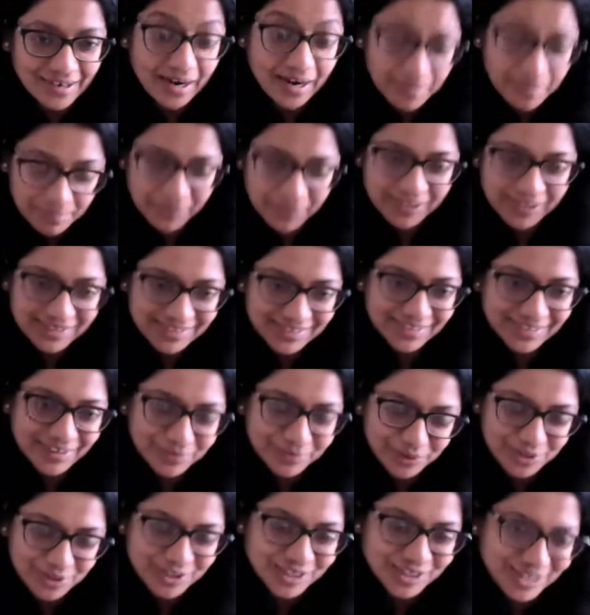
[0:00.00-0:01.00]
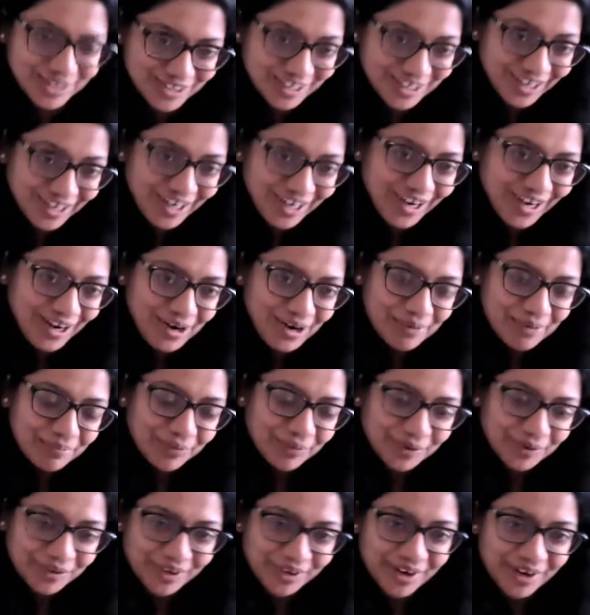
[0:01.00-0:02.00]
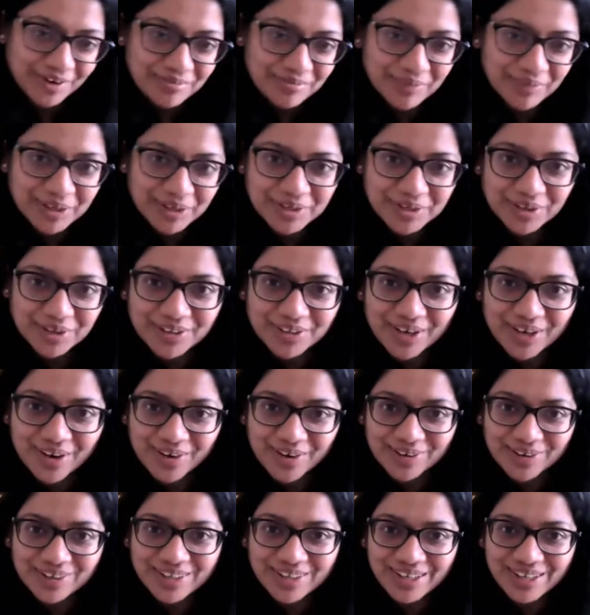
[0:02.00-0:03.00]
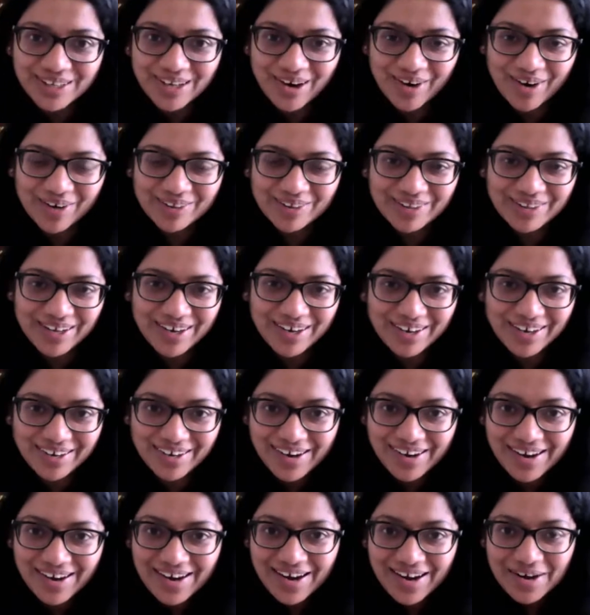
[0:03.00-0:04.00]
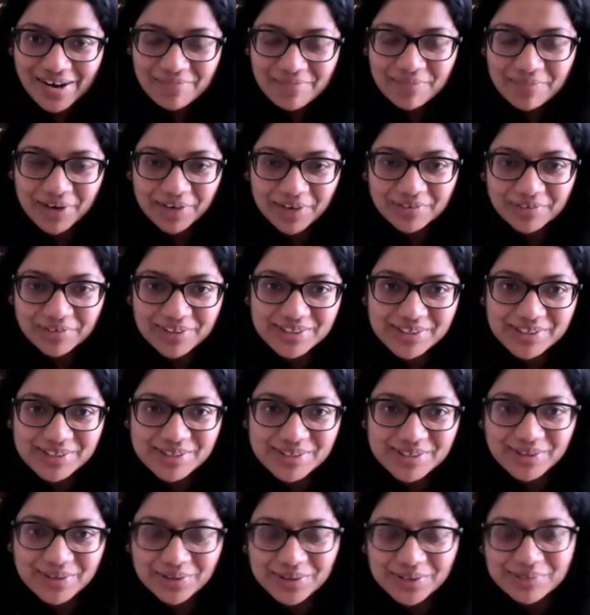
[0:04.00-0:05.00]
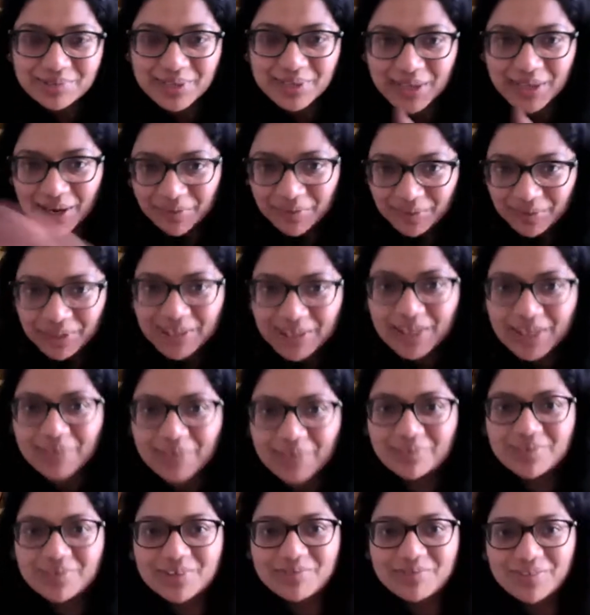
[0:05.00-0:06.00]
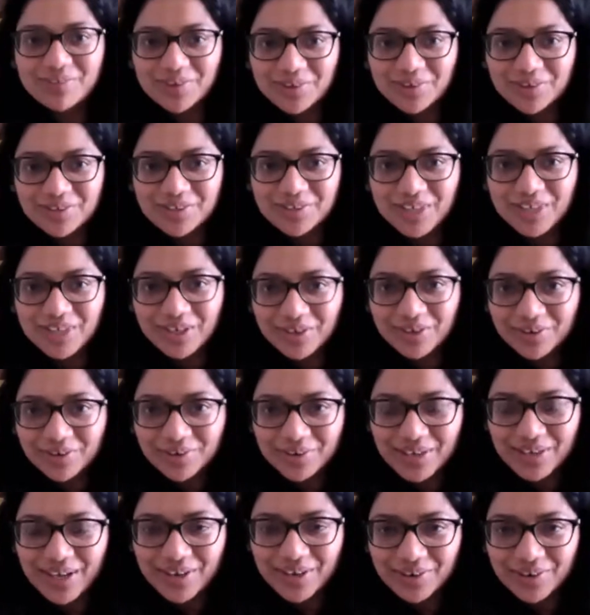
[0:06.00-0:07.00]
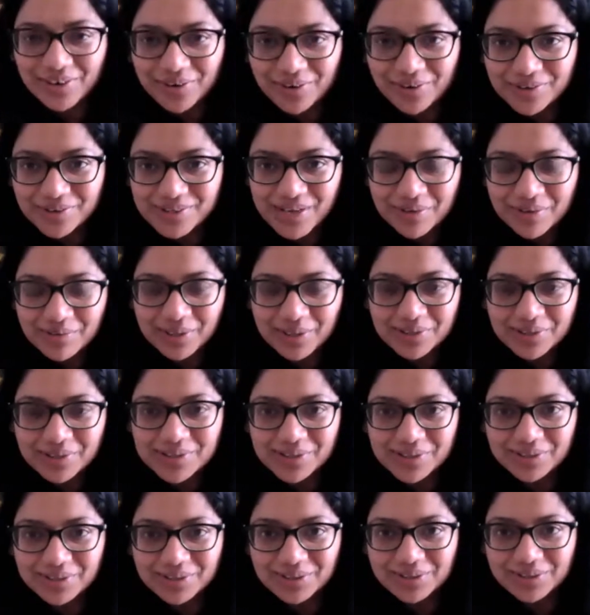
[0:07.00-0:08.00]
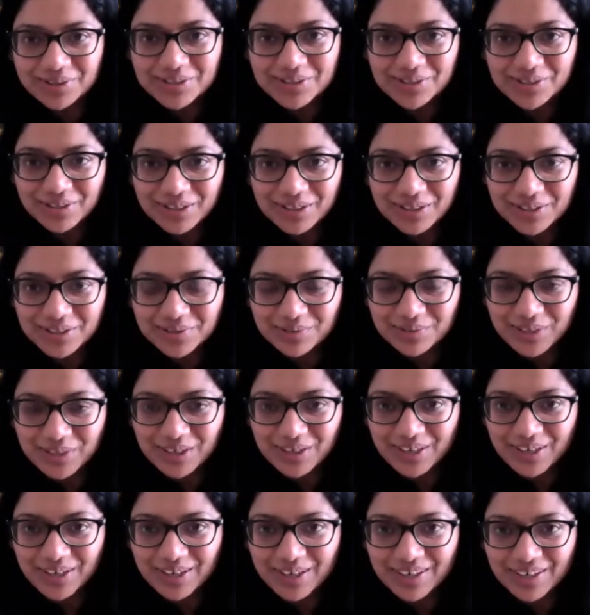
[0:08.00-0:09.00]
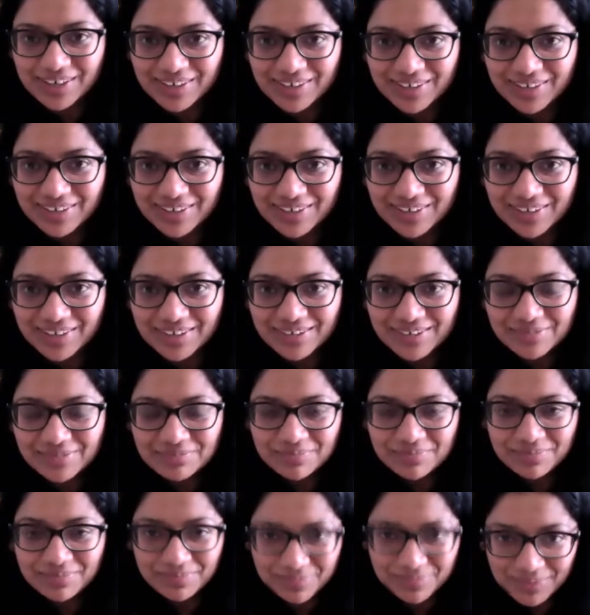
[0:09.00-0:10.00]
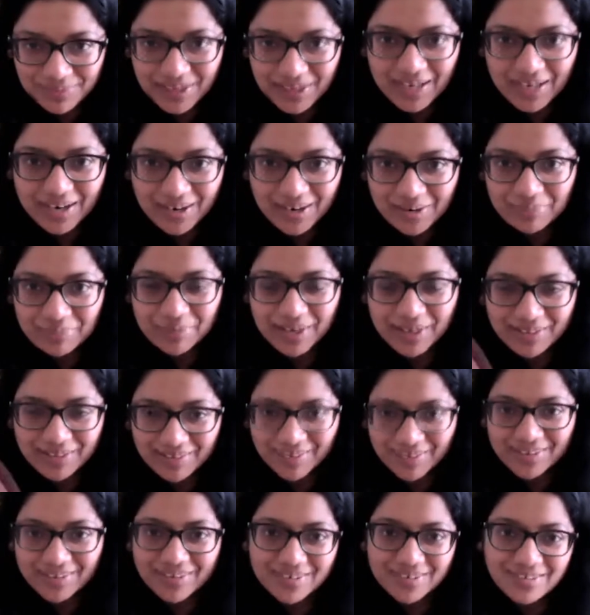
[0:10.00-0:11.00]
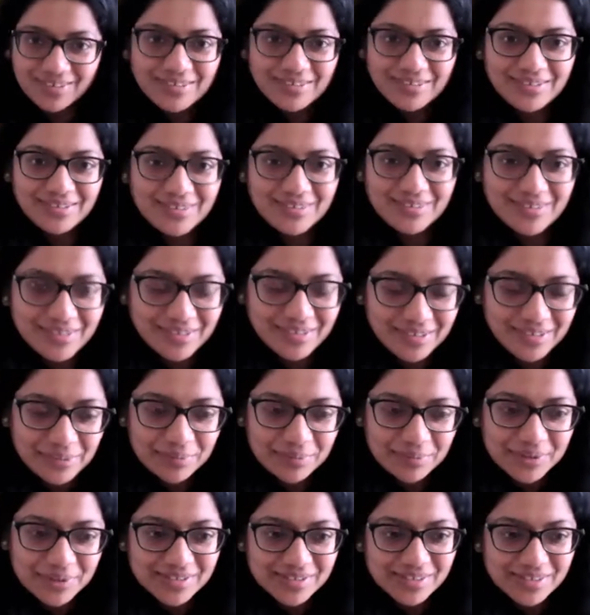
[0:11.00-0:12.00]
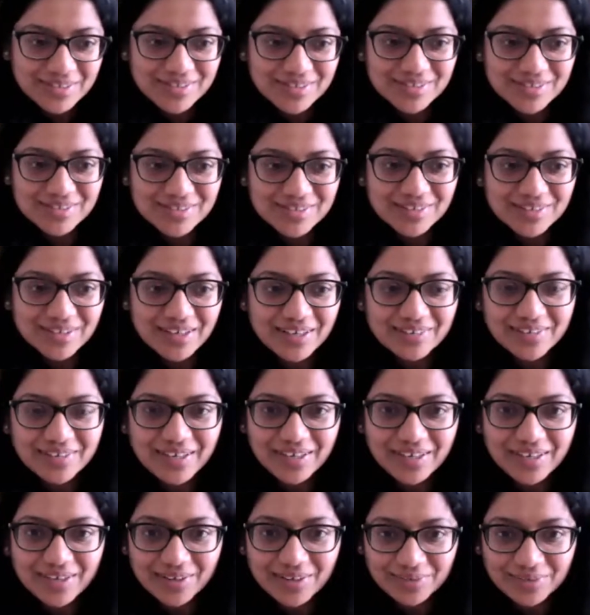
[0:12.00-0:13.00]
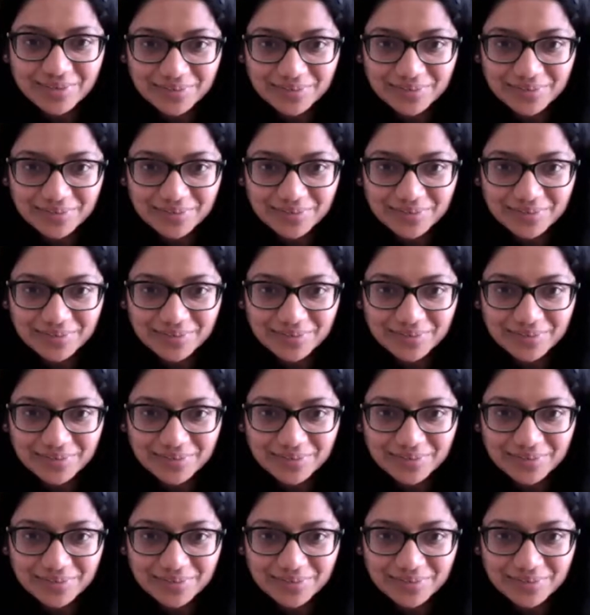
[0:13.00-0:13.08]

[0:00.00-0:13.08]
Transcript: personally would judge Modi government on their privacy scores. But I will give the floor to Hindol and Osama to intervene and make their representations on that. Thank you.